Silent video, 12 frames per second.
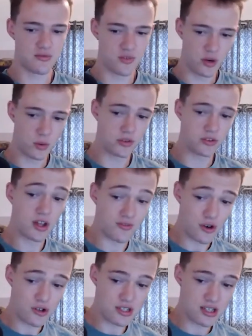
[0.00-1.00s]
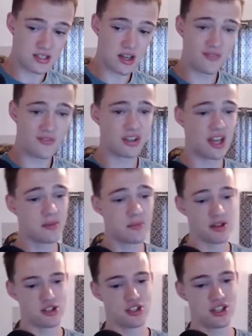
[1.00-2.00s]
very well done. Versus, as Don Van Dijk
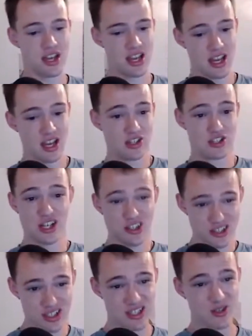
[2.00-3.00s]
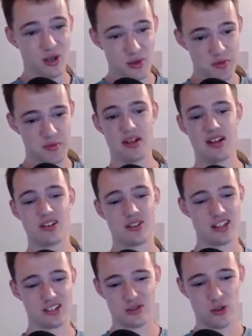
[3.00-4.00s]
mentions, Chelsea is going to be spending
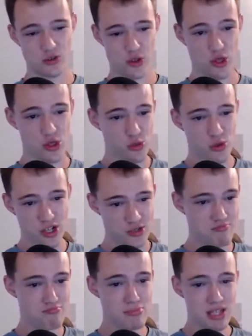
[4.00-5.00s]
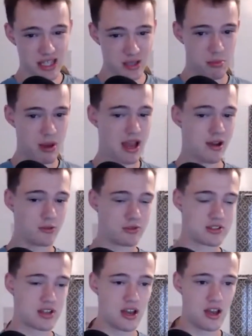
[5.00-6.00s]
close to £300 million,
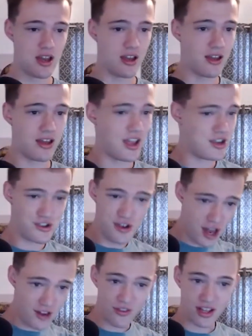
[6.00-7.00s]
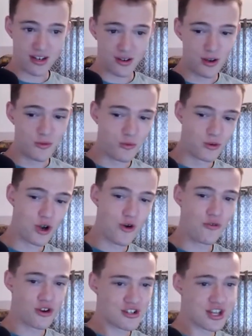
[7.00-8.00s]
and none of it will go
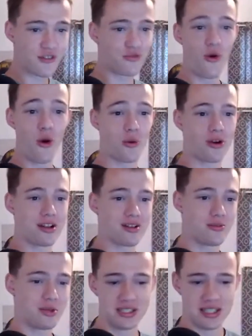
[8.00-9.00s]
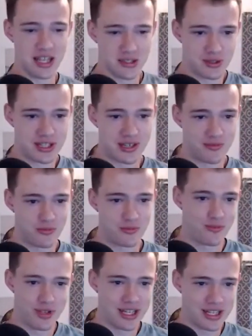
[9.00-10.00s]
for a center forward when that's what they
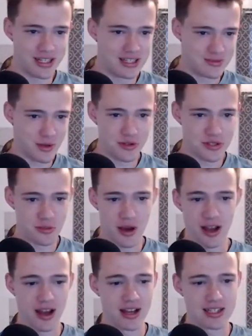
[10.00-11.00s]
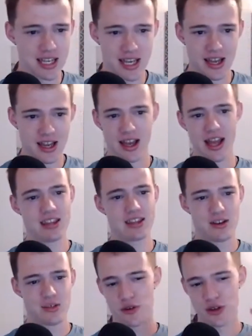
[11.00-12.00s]
need, at least most in my eyes. Anthony,
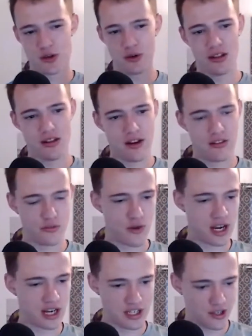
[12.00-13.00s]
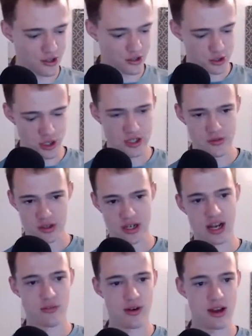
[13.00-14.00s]
for you on the Frenkie De Jong transfer and
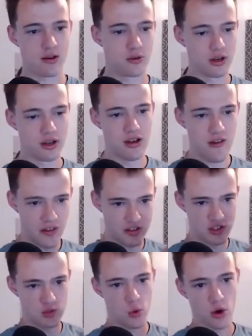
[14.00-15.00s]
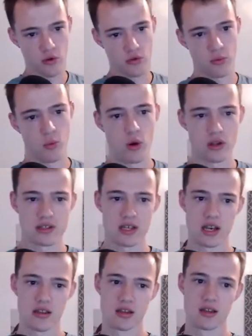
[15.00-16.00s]
kind of how he swung from one side
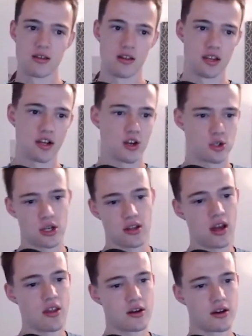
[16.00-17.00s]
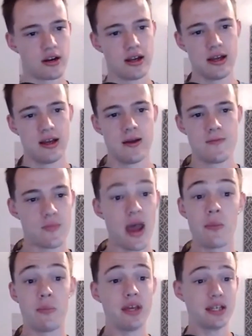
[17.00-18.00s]
of the country to the other, how
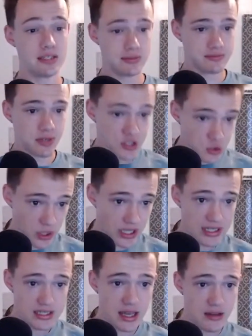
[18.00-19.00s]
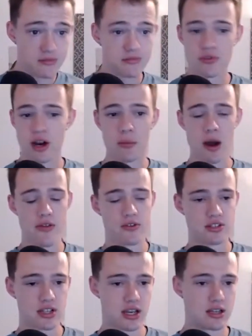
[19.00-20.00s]
big a swing is that for either
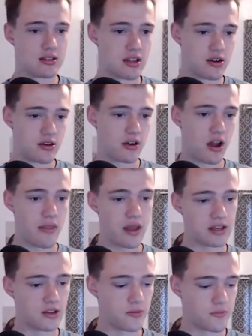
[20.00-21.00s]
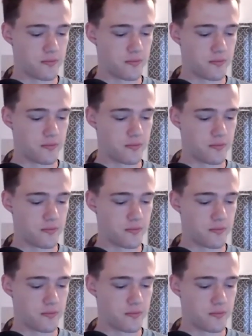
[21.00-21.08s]
side that are on that deal?